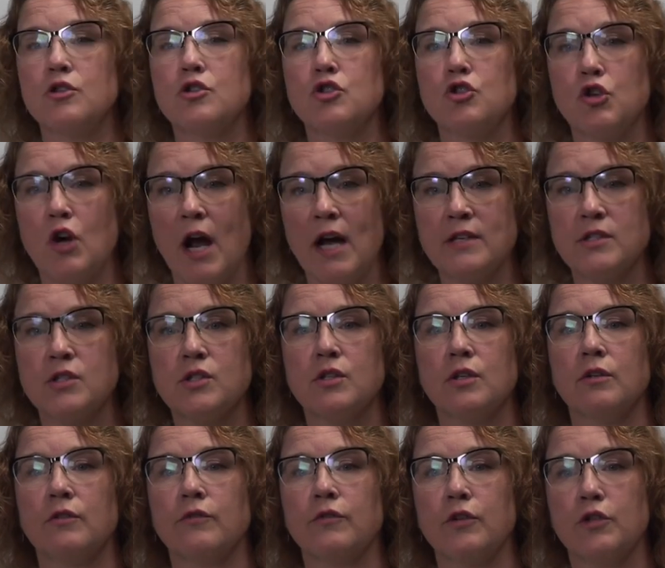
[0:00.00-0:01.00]
dress
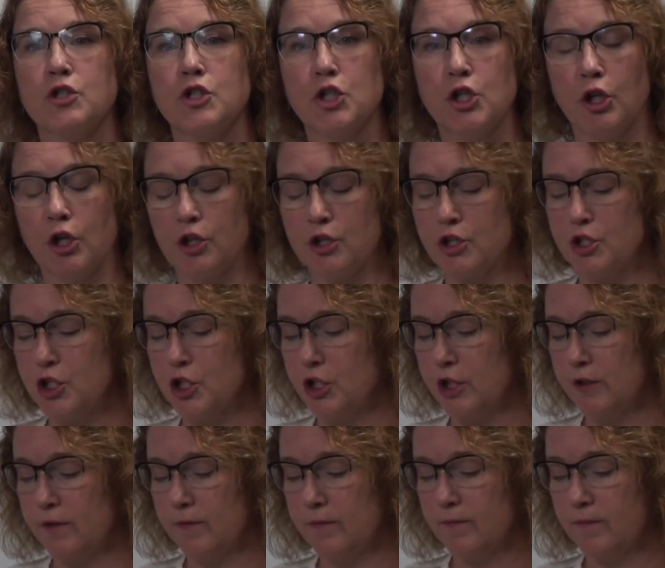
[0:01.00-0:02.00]
for church.
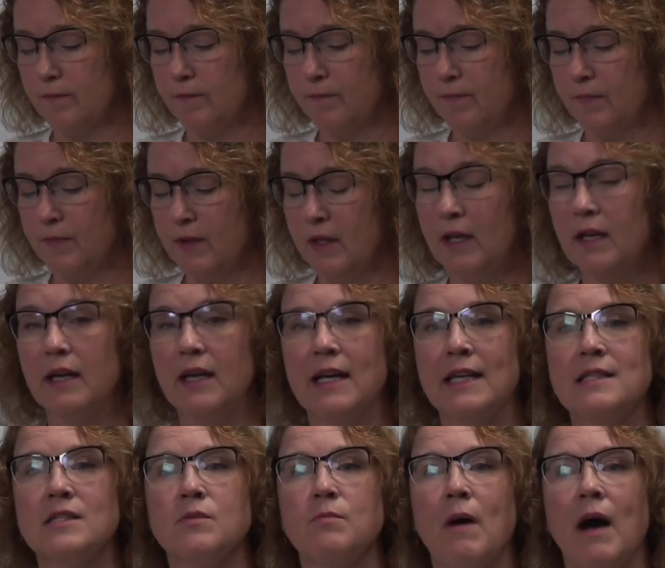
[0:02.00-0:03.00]

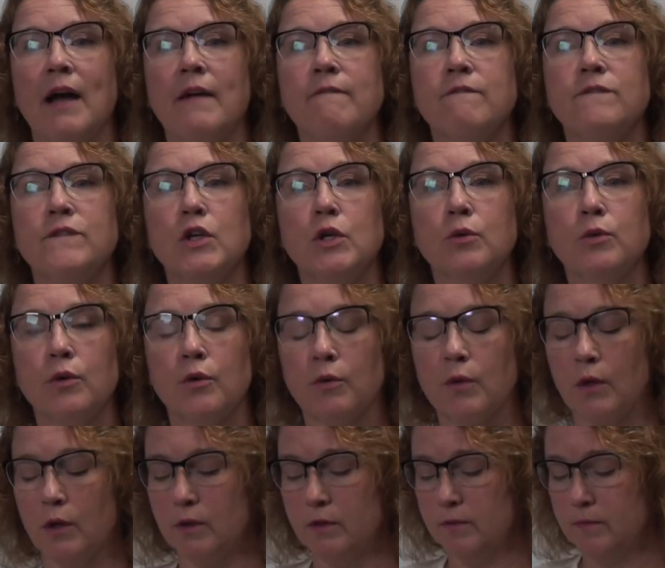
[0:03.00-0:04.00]
It's my
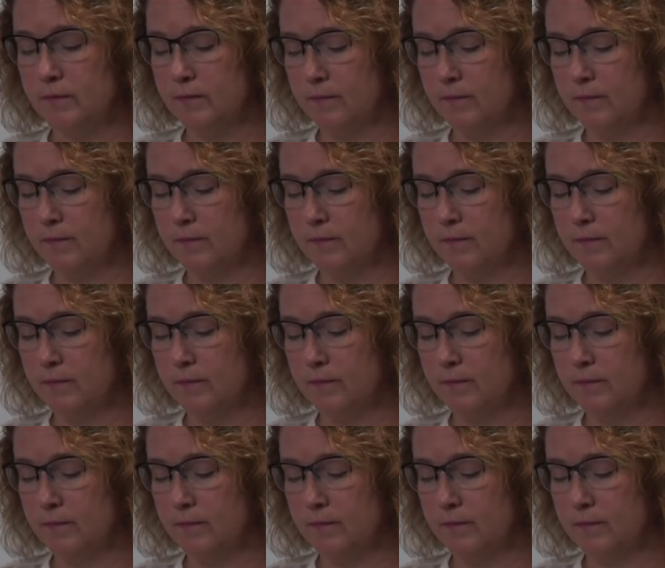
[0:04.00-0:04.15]
funeral.